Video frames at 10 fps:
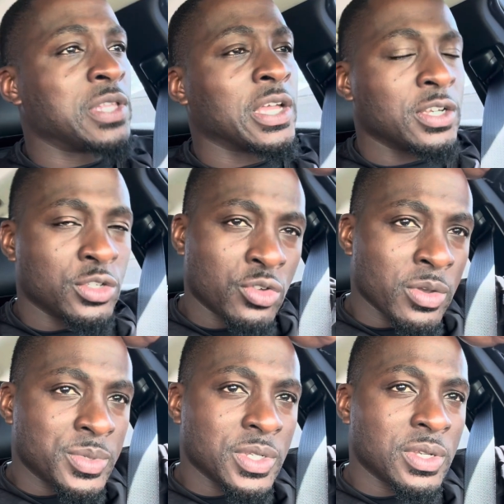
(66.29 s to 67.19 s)
a link in the
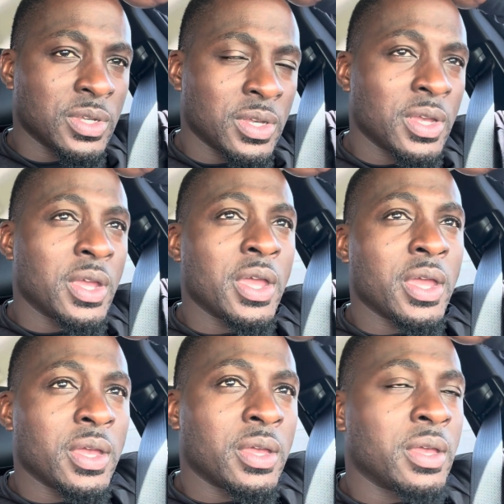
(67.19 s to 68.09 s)
description.
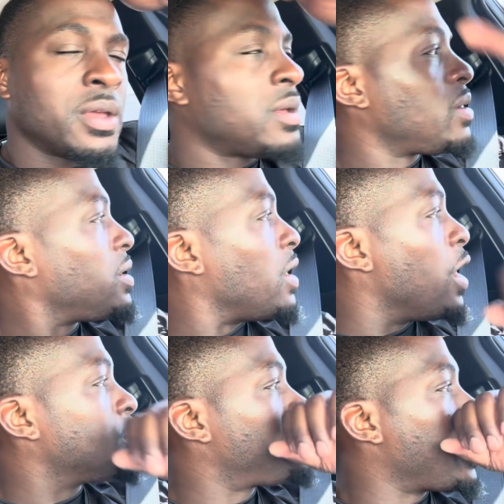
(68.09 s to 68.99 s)

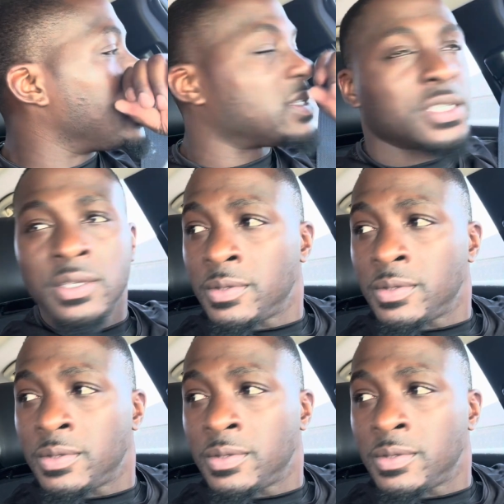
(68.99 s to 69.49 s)
L Spence